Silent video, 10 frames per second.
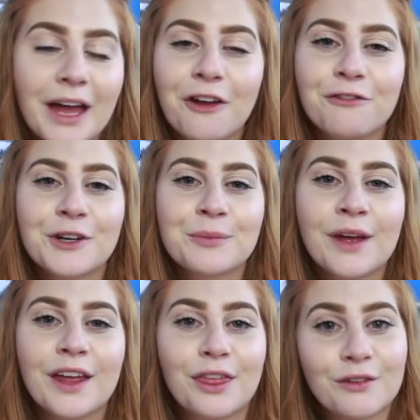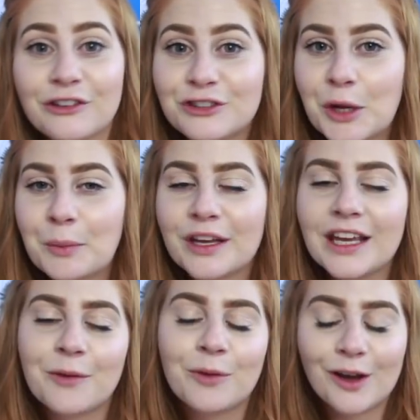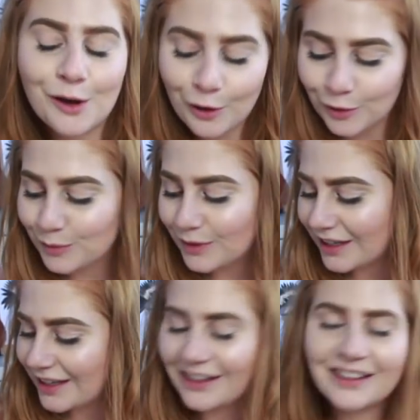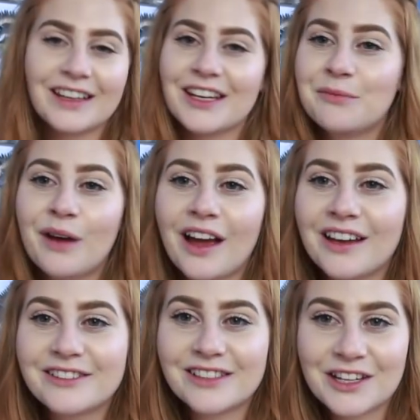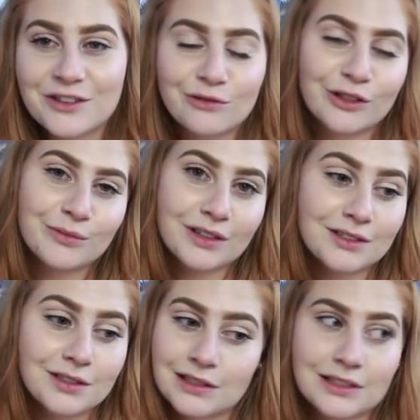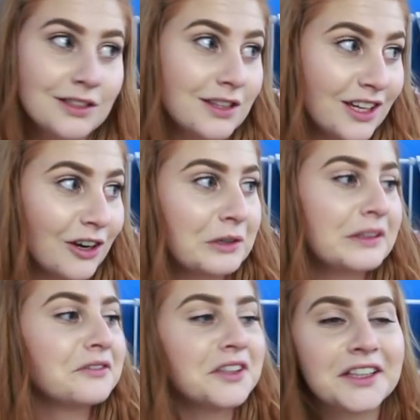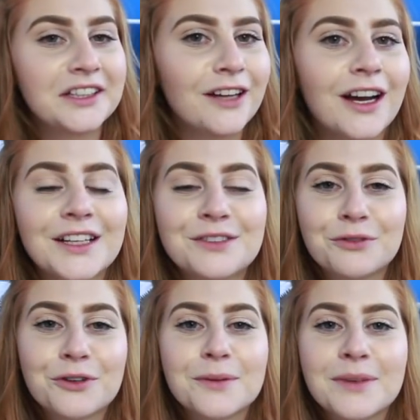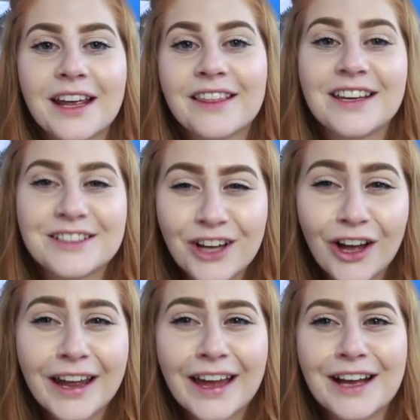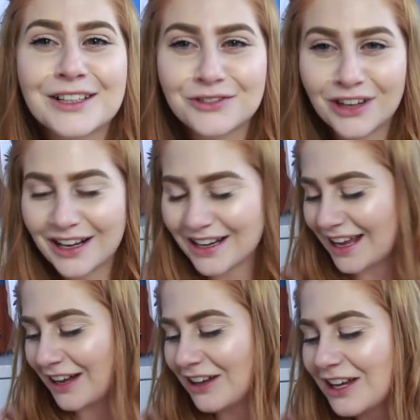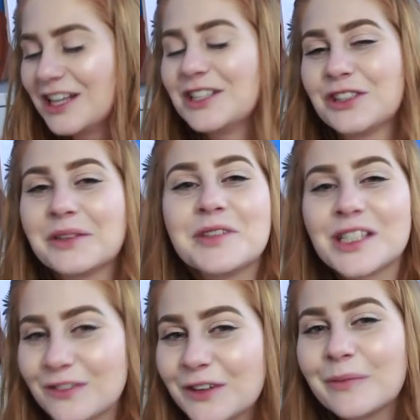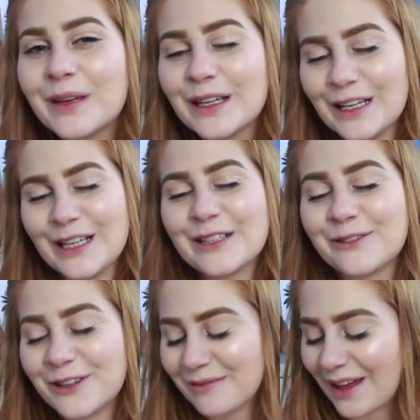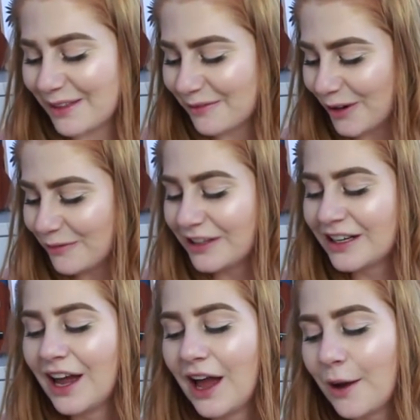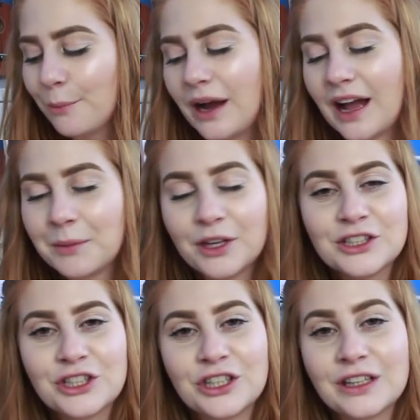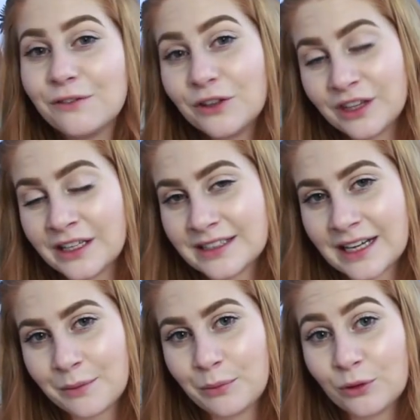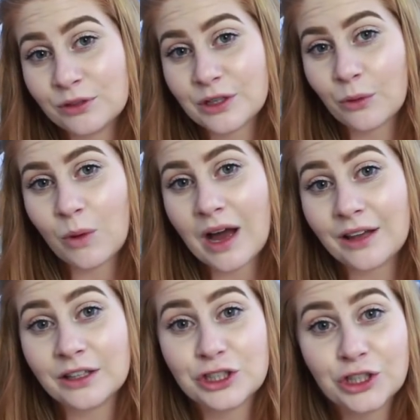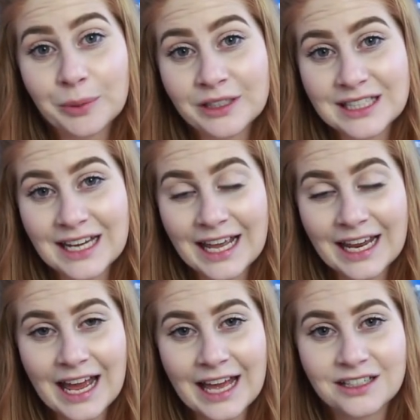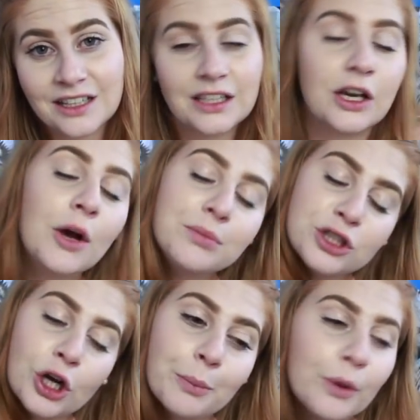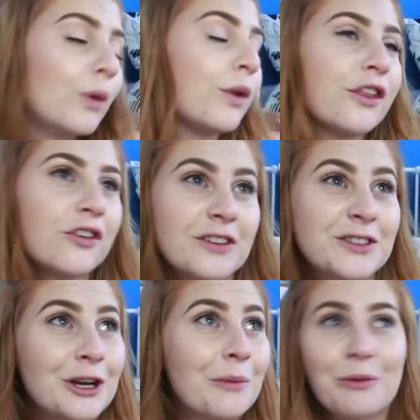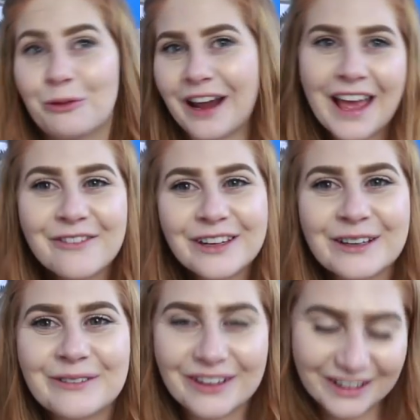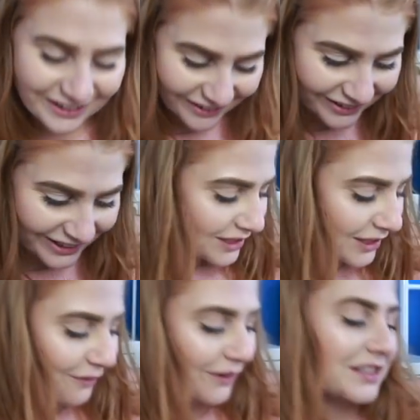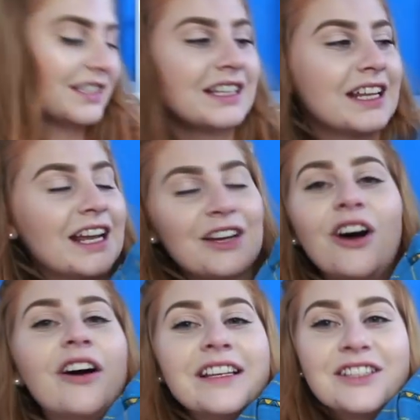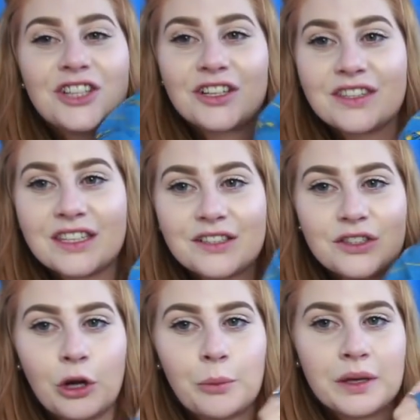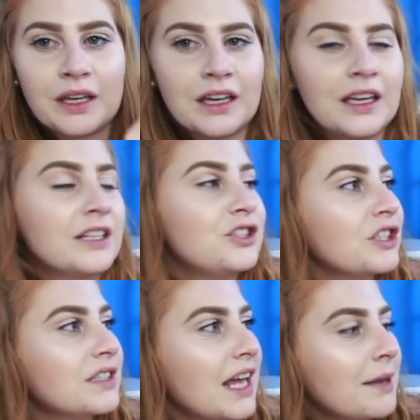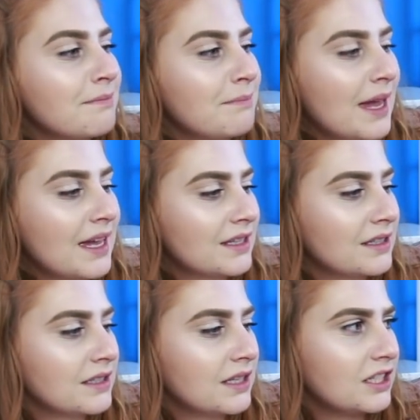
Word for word: Back from thrift shopping and we're home in my son's room because this is the only really nice room in the entire house right now. So I'm just filming in his room at the moment. But I'm going to show you the few things that I bought while shopping today at the op shop or thrift shop, whatever you want to call it. So the first thing that I got is just this top here. It is just a men's